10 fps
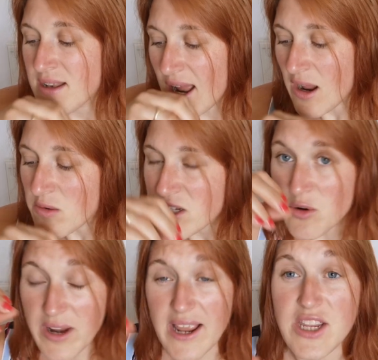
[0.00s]
Now,
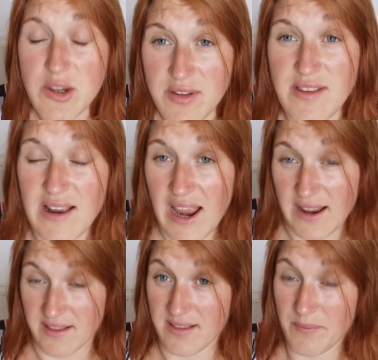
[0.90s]
you'll get used to
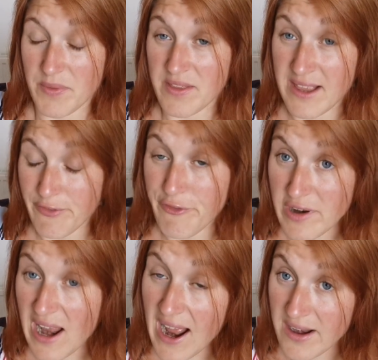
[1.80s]
this.
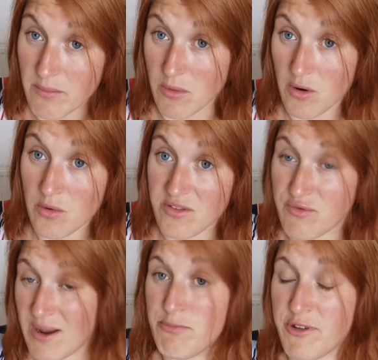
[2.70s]
Different
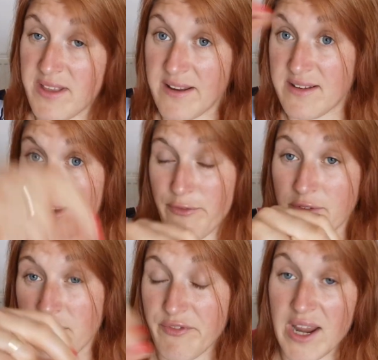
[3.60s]
animals represent
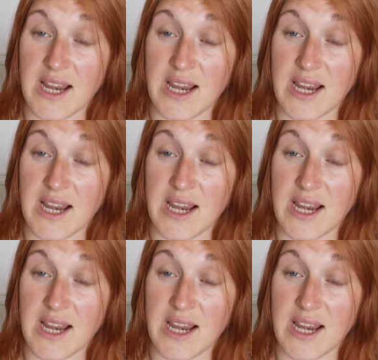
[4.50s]
different